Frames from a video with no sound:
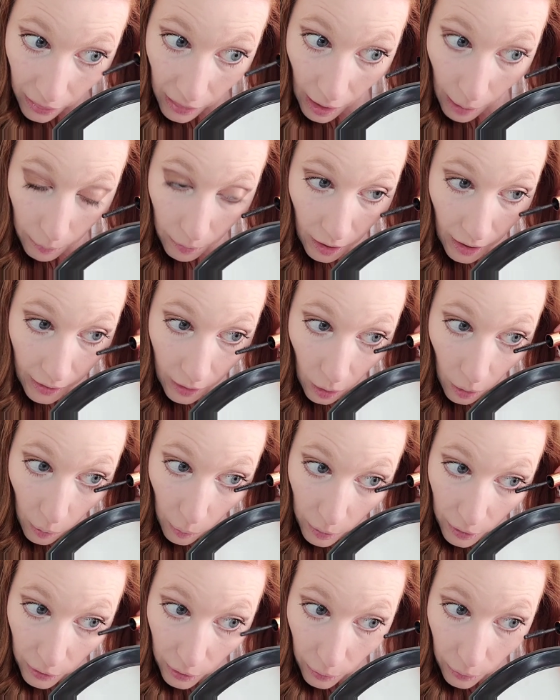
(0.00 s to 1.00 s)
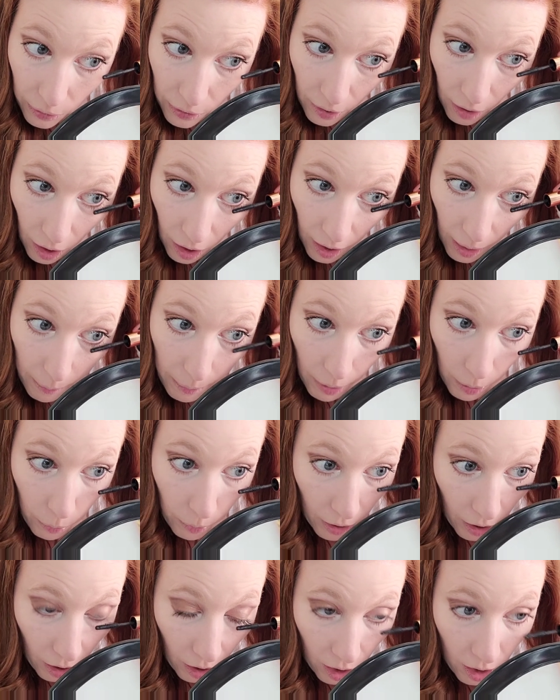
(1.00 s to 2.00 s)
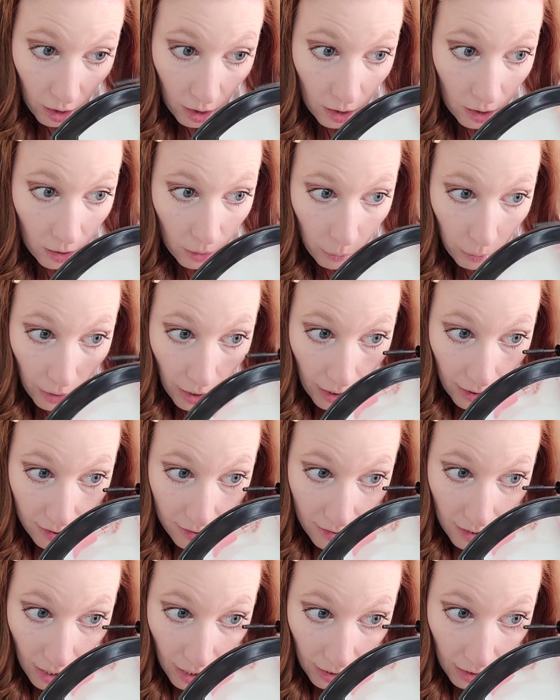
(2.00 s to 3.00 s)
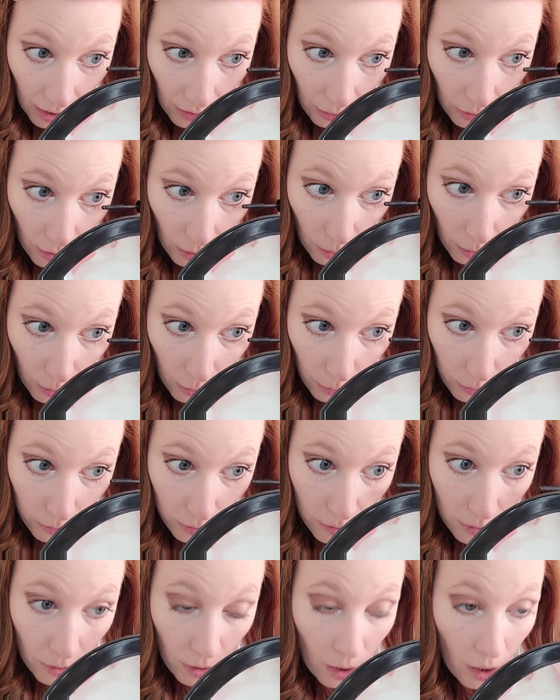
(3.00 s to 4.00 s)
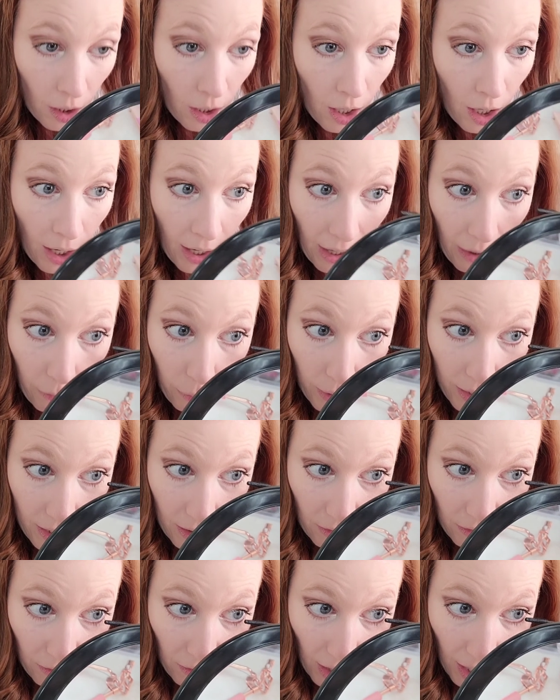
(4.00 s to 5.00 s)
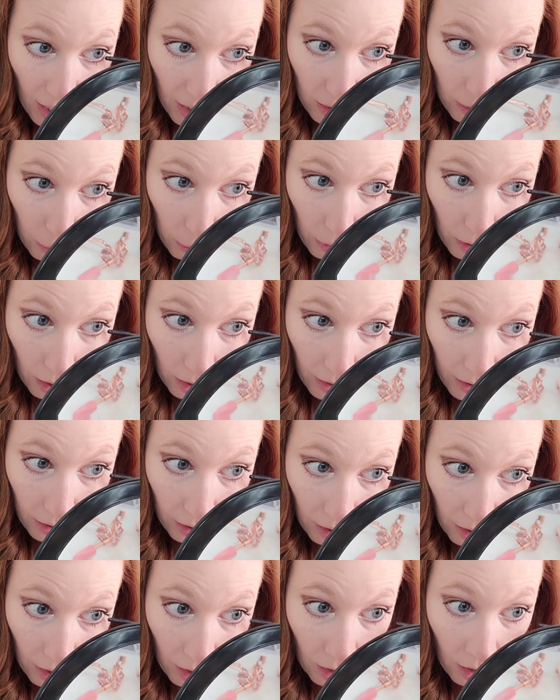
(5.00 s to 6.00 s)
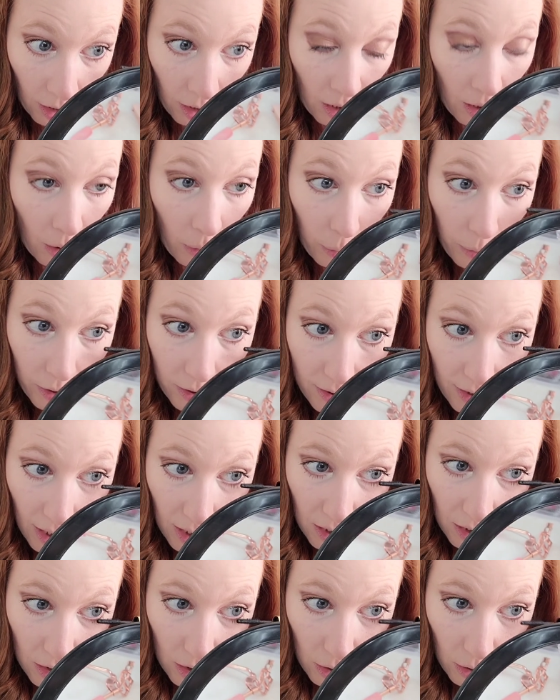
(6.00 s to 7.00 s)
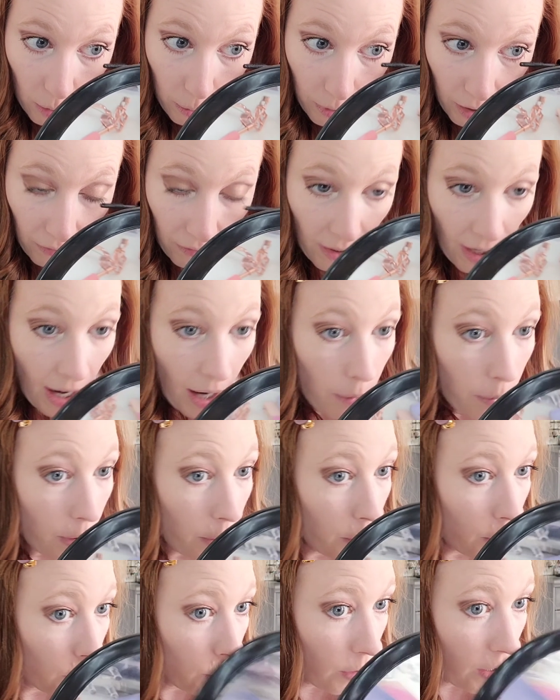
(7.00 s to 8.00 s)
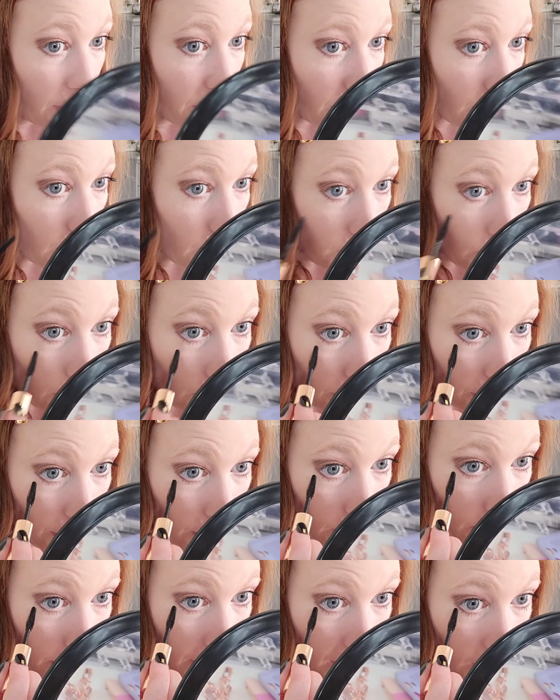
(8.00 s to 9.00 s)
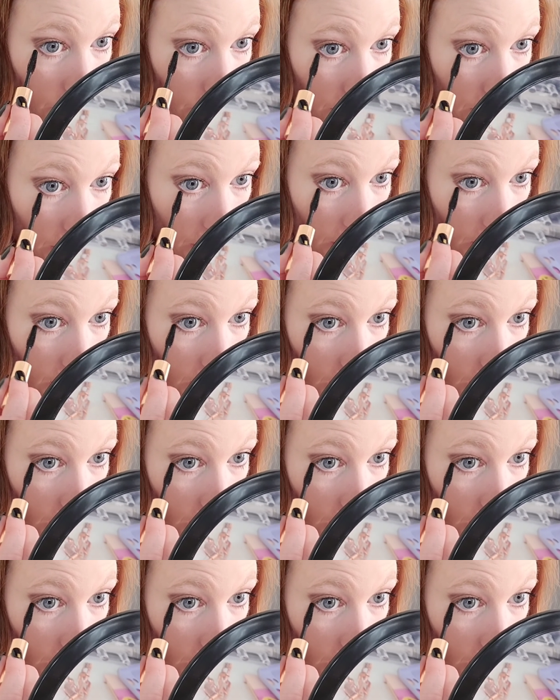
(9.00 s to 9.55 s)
they were like, oh, we're so sorry, but we're, we're out of stock on those. If we can find one, we'll send it to you, but if not, we will refund you the full amount,